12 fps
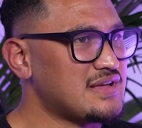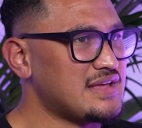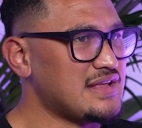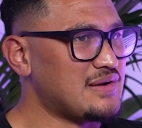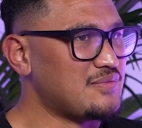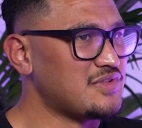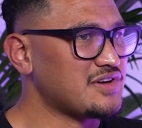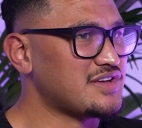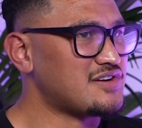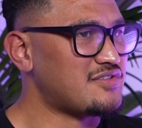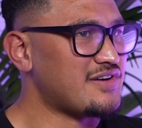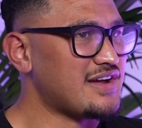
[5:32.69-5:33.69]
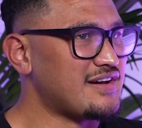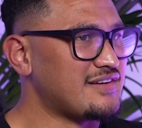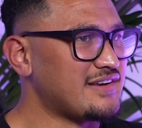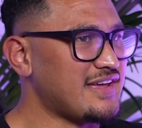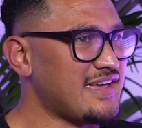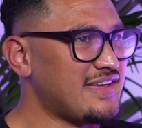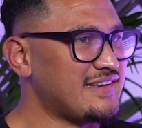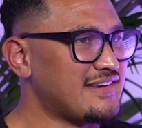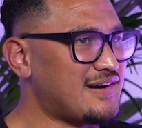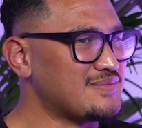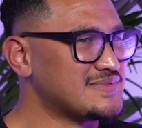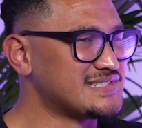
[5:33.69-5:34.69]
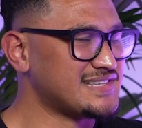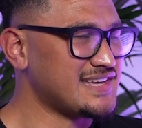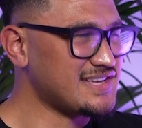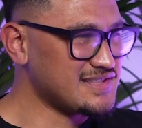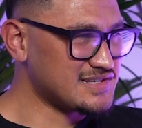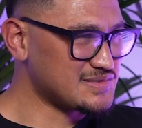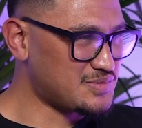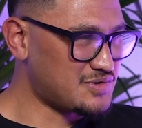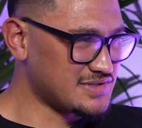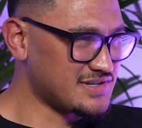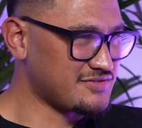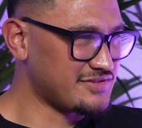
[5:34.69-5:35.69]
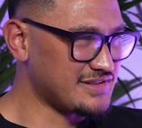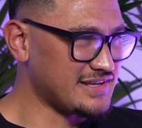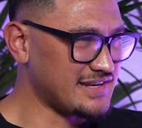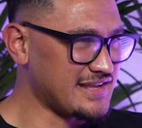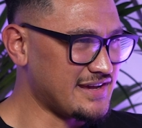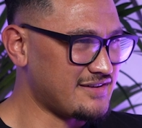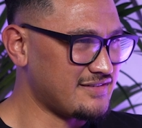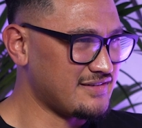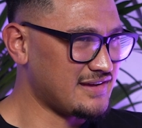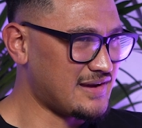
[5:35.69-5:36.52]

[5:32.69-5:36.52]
and I'm looking around and I'm seeing the sport differently now.